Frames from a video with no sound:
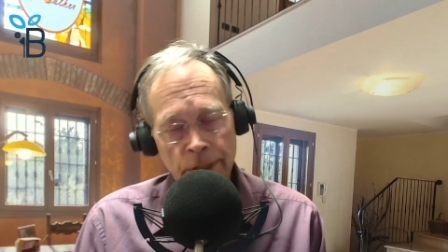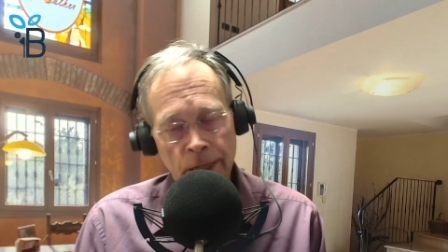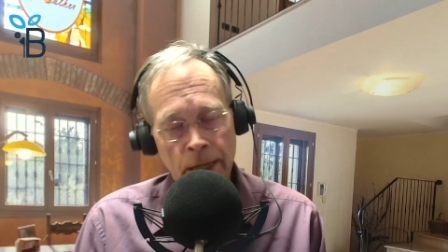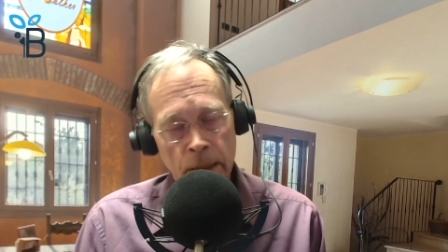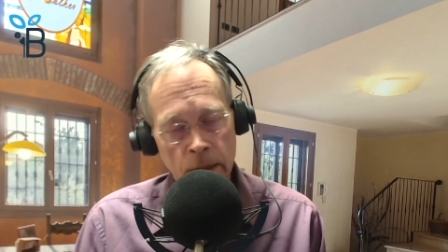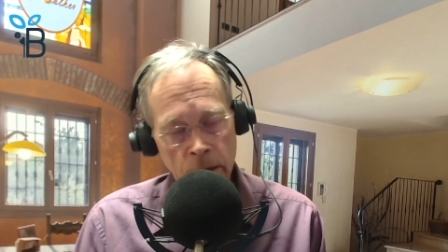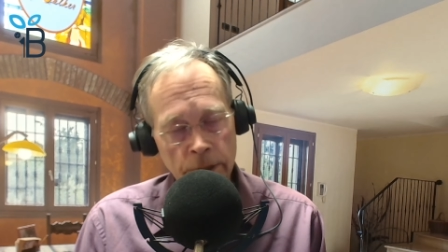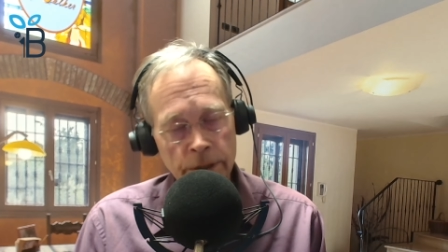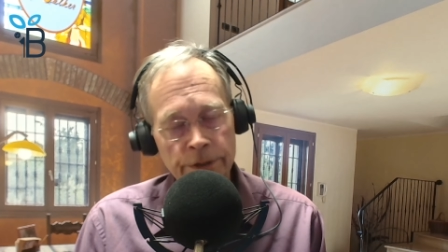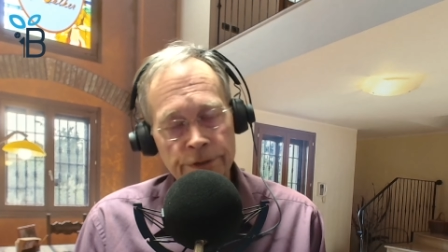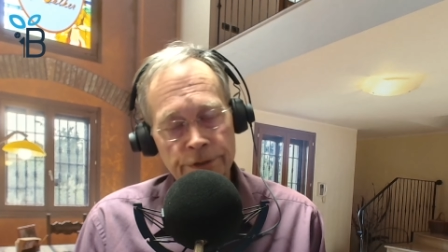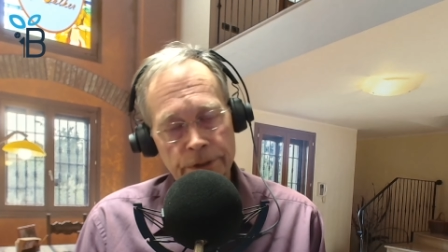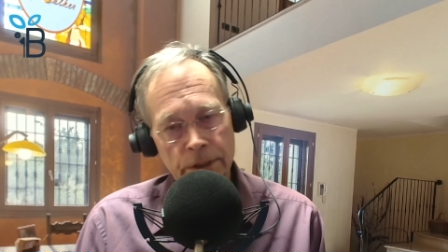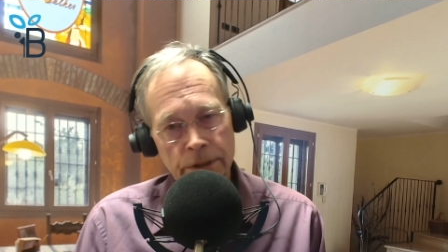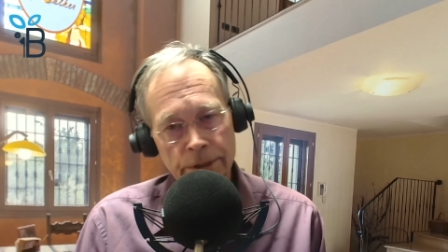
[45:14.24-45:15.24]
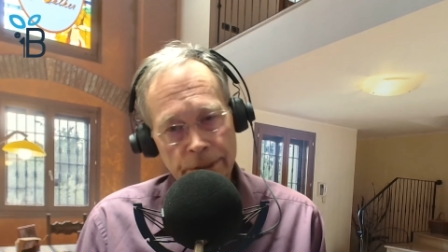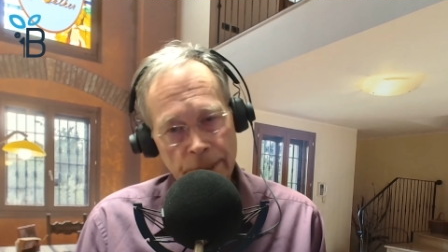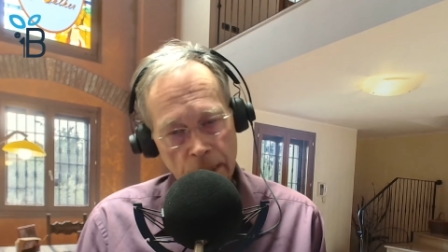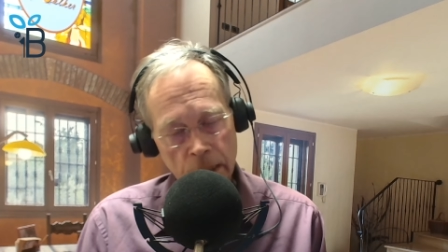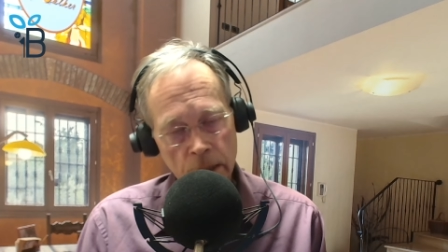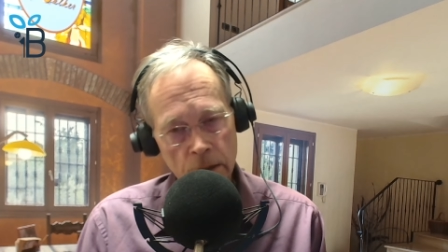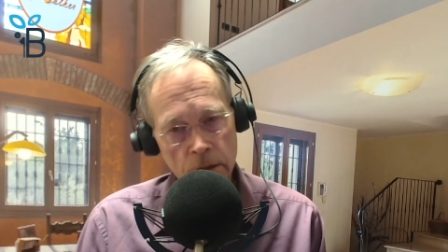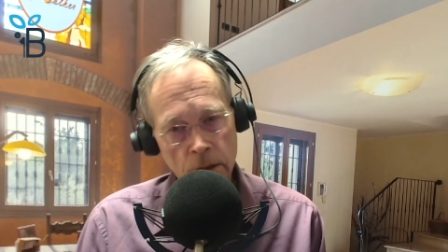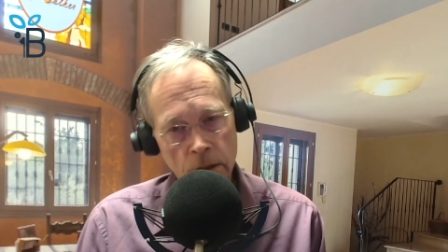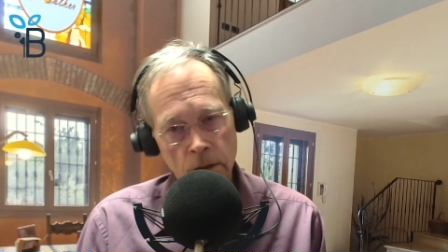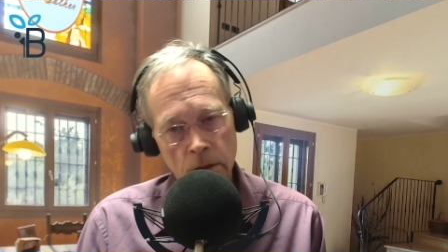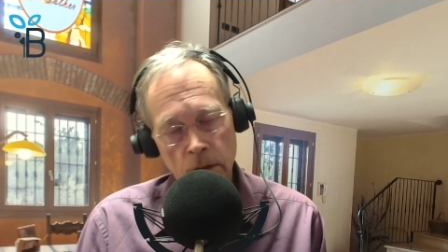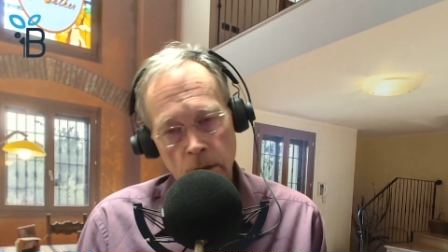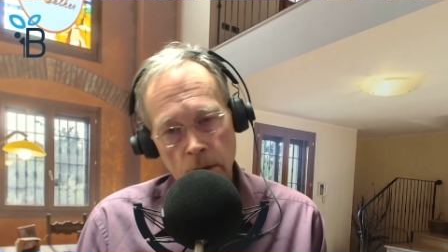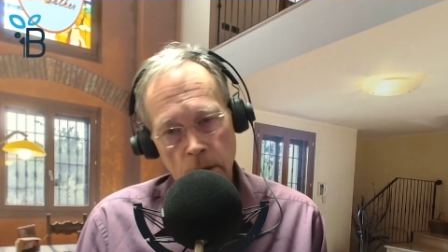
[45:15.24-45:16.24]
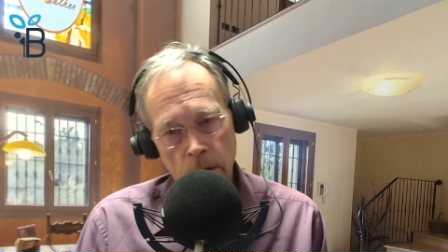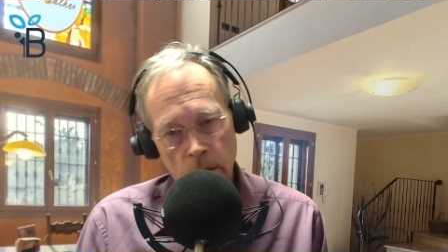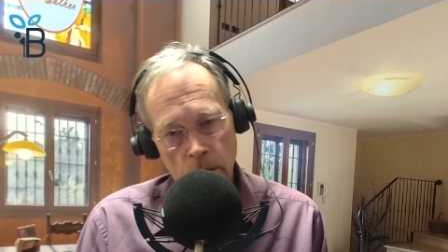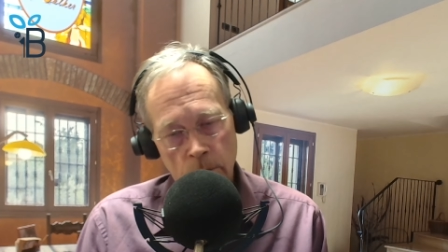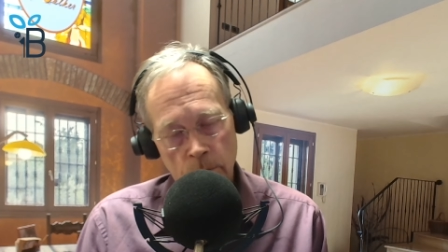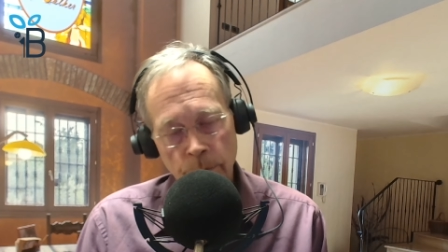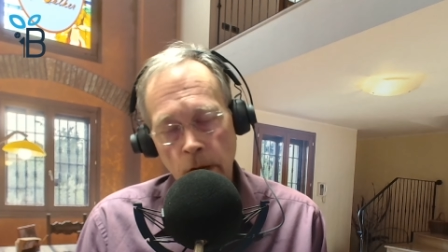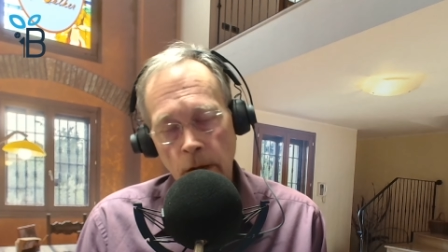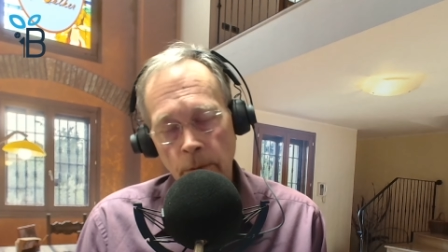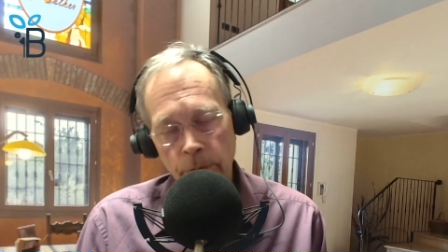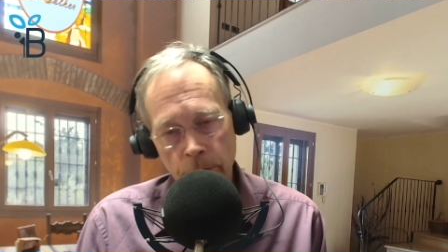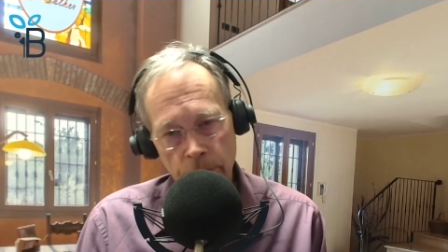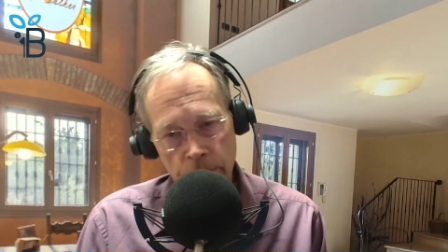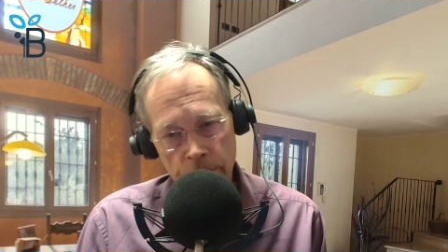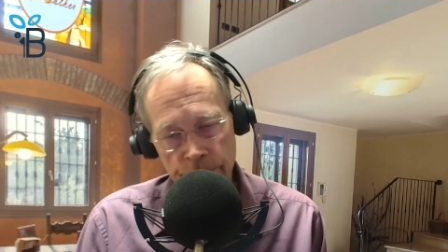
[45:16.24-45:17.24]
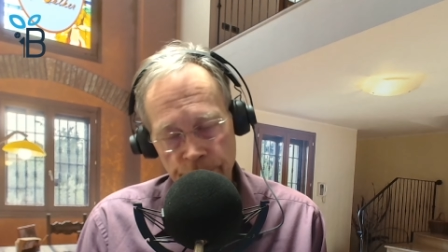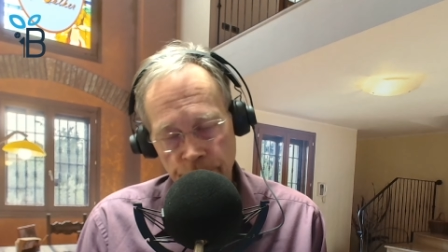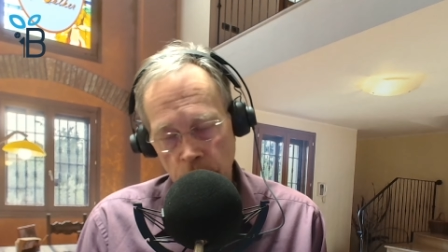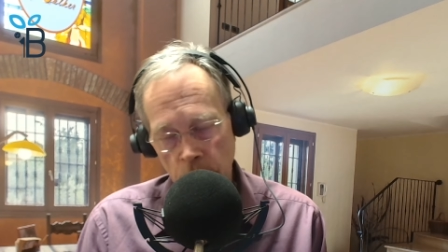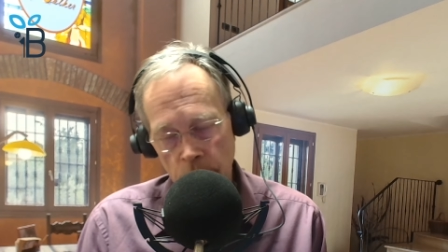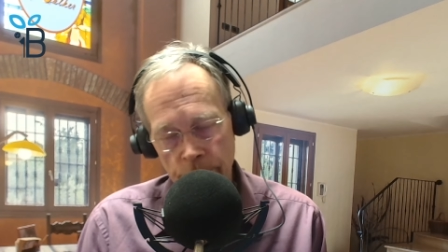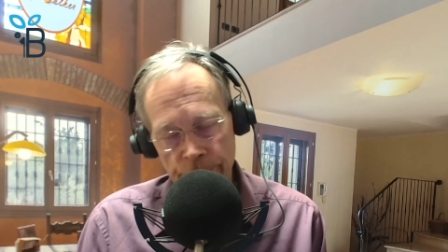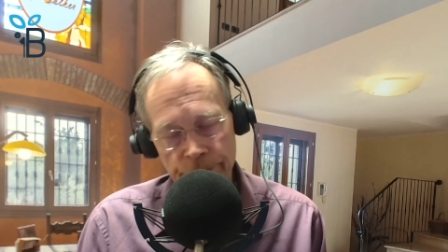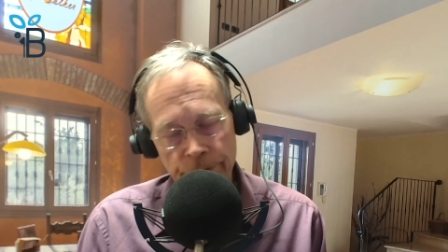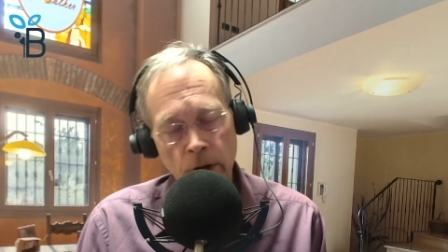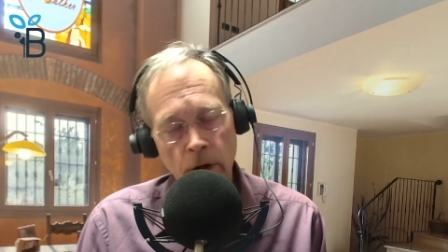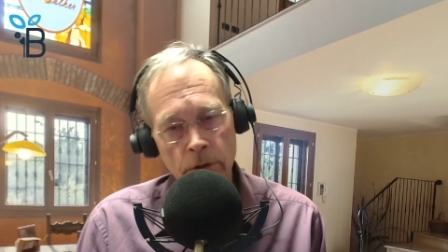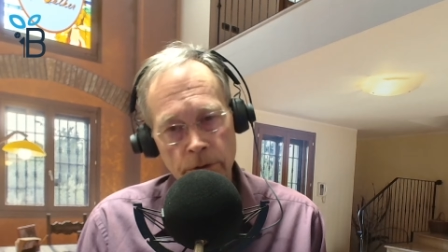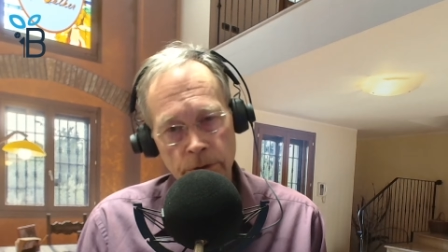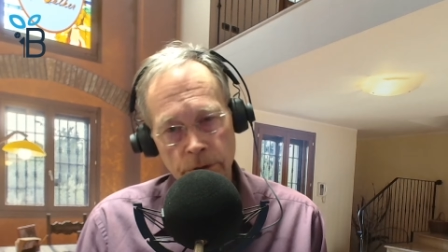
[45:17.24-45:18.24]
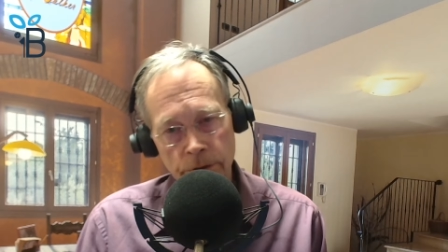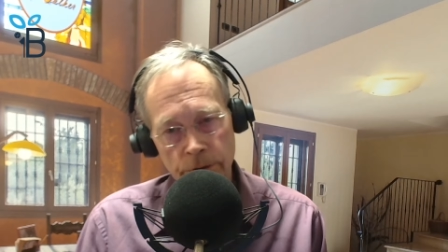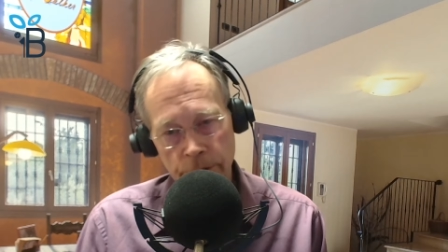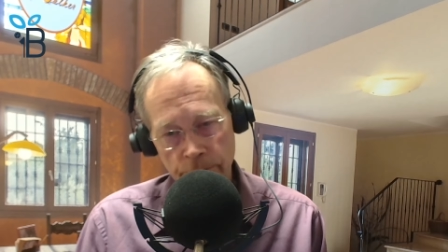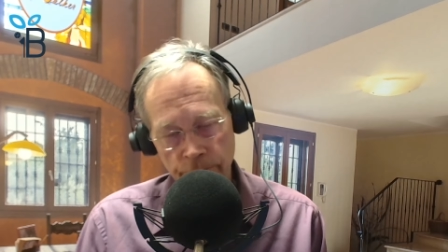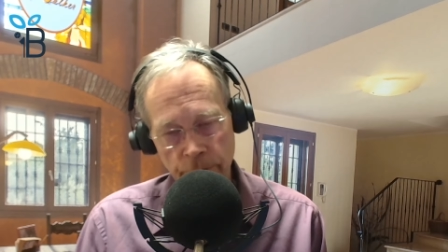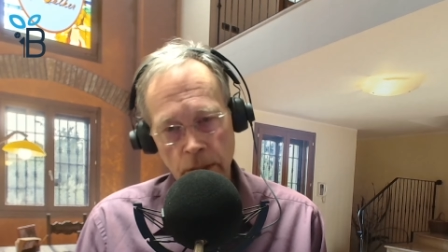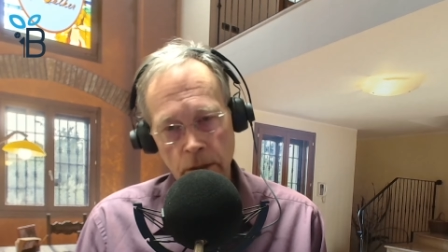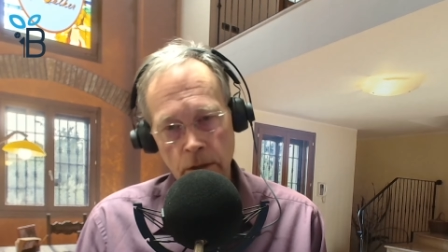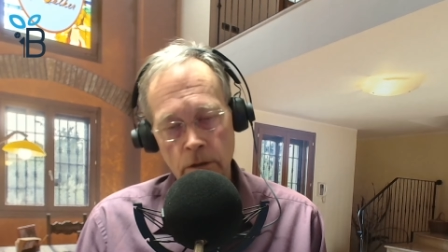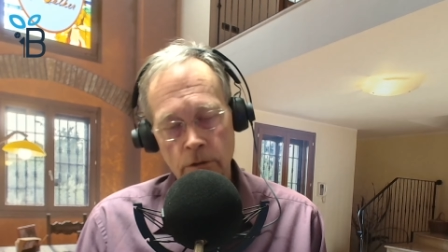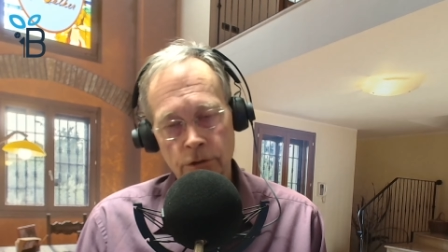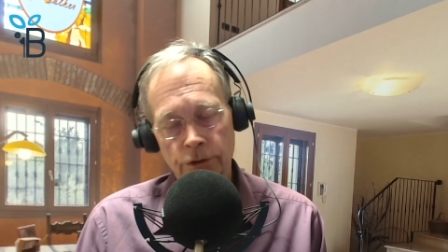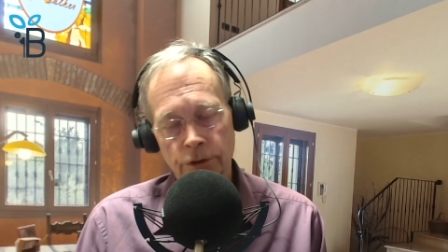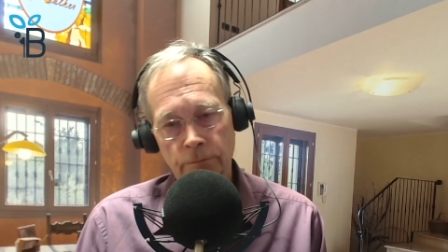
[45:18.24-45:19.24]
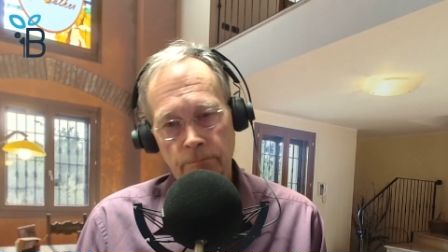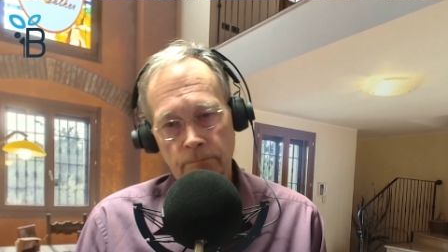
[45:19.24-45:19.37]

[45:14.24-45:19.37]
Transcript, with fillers: at least 10 properties from start to finish